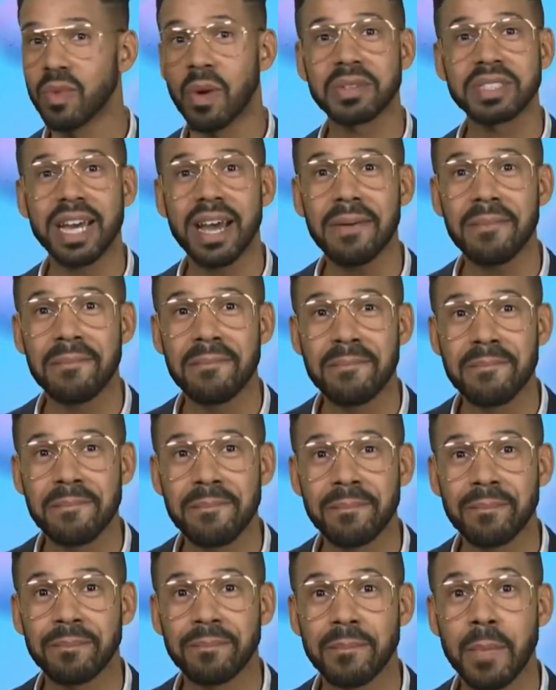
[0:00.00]
What was that?
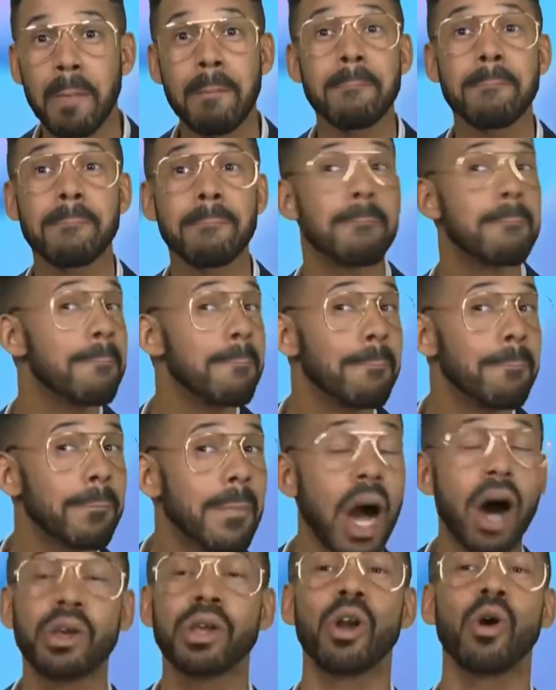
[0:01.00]

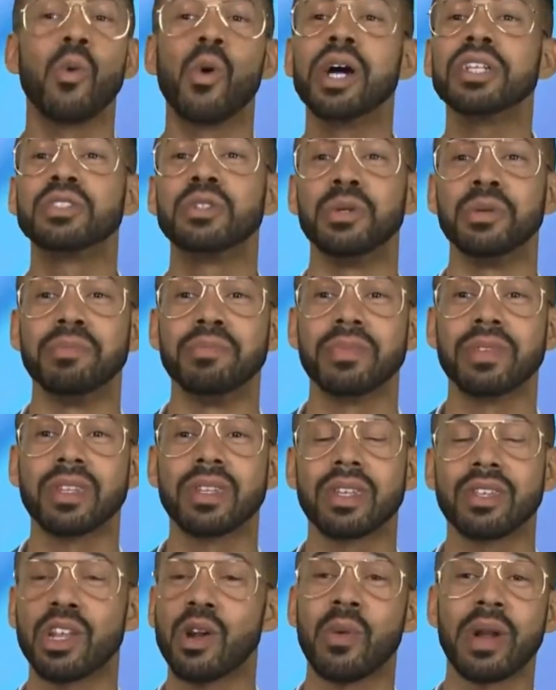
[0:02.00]
Oh, you don't want to.
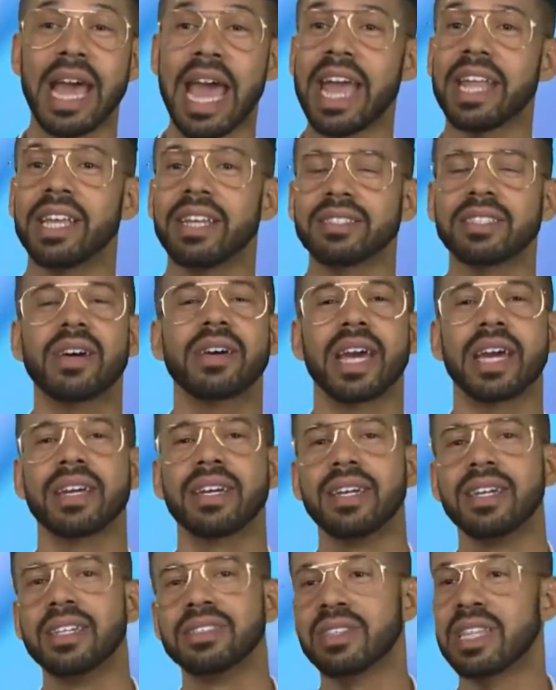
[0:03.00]
You don't want to add years. Okay,
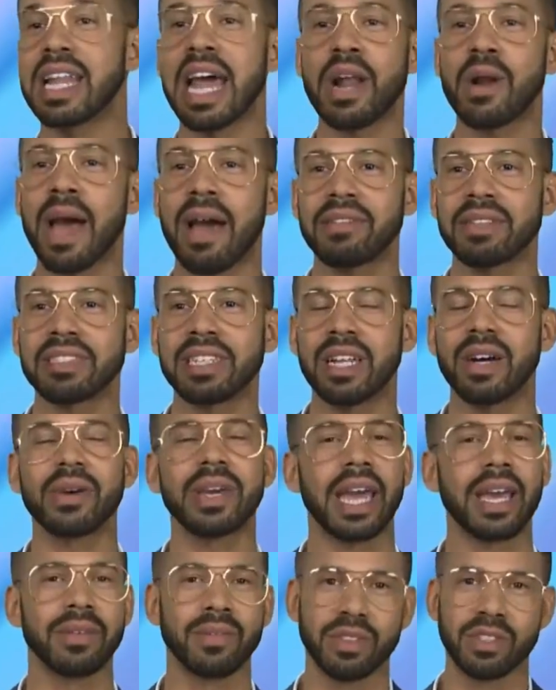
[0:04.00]
so then I don't have to.
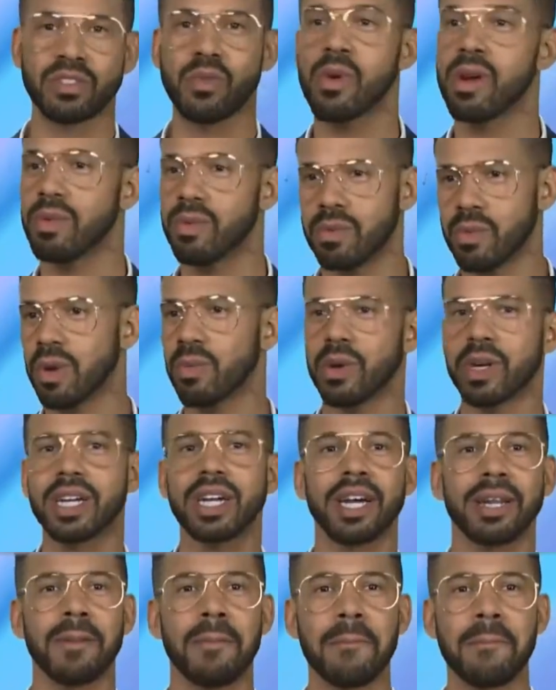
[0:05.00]
Okay, so we're
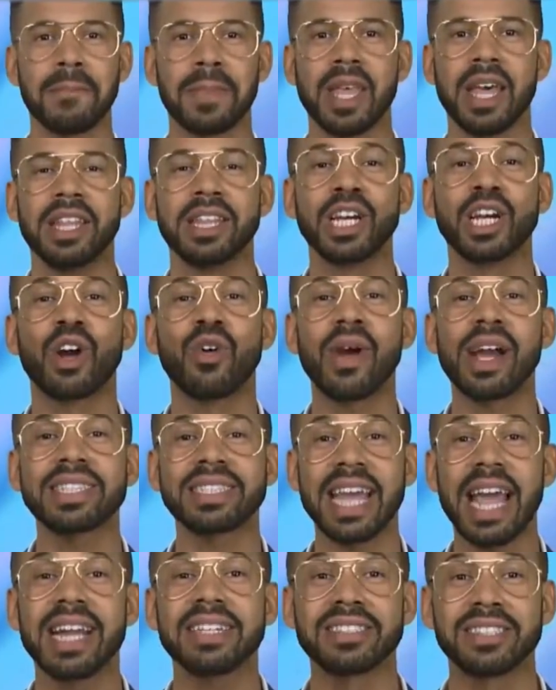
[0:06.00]
good. The
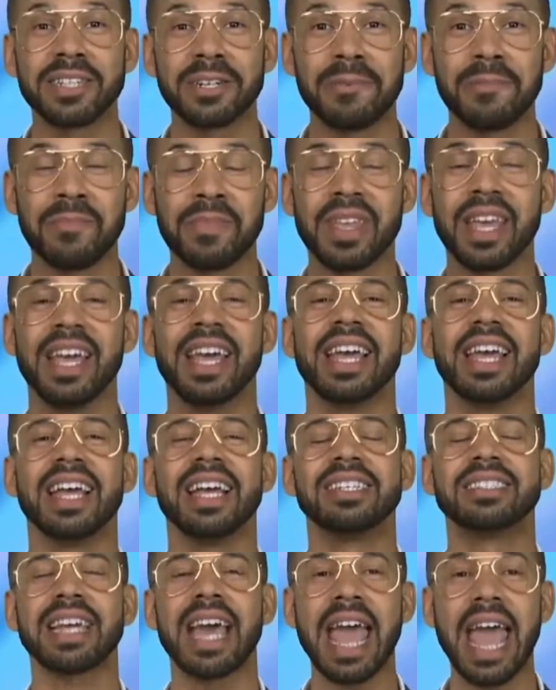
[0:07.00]
correct answer
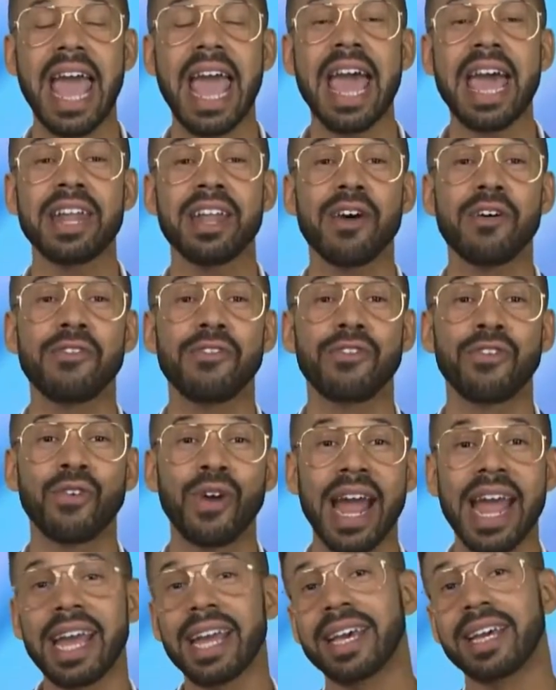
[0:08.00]
is Anne
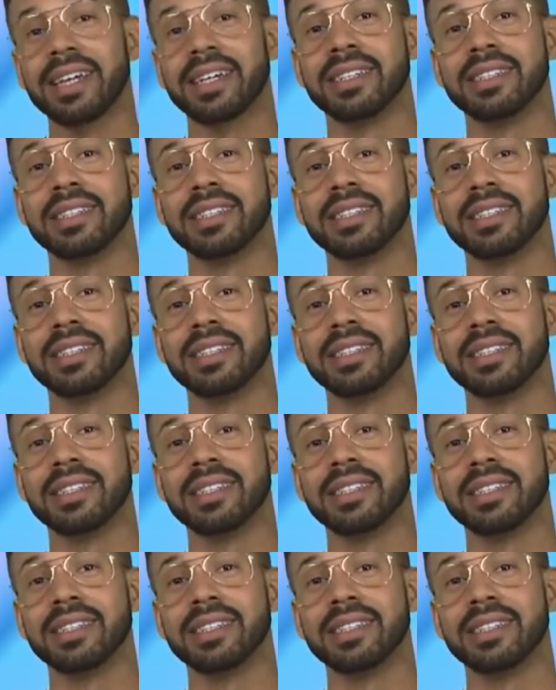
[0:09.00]
Frank.